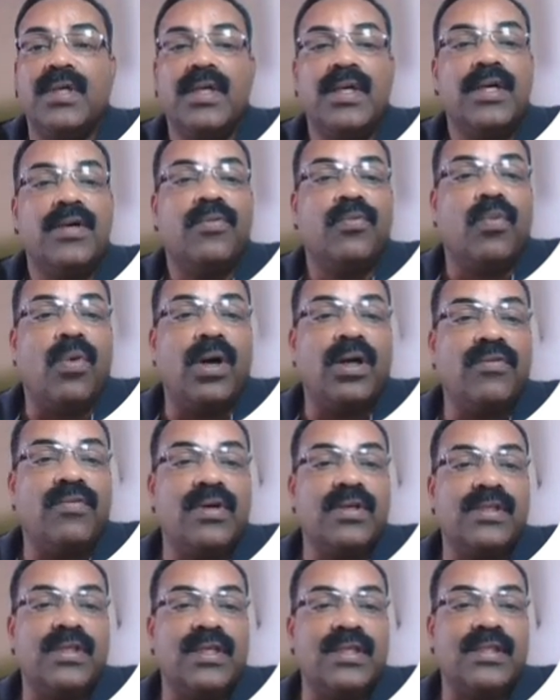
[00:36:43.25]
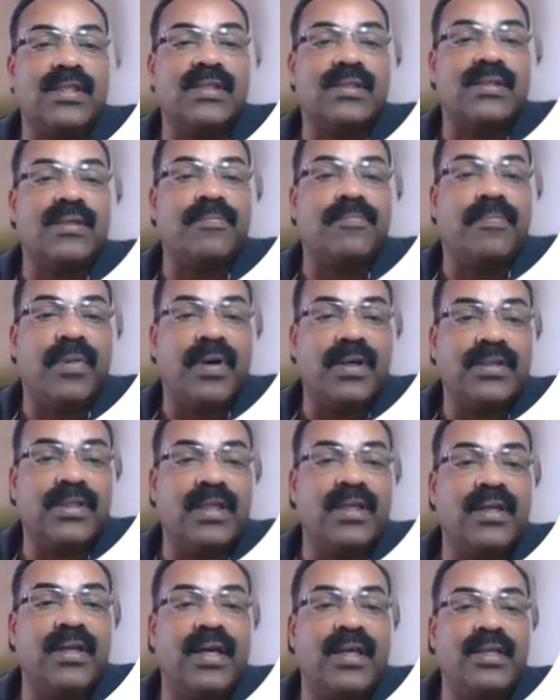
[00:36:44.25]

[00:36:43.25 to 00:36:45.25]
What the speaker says: What was his percentage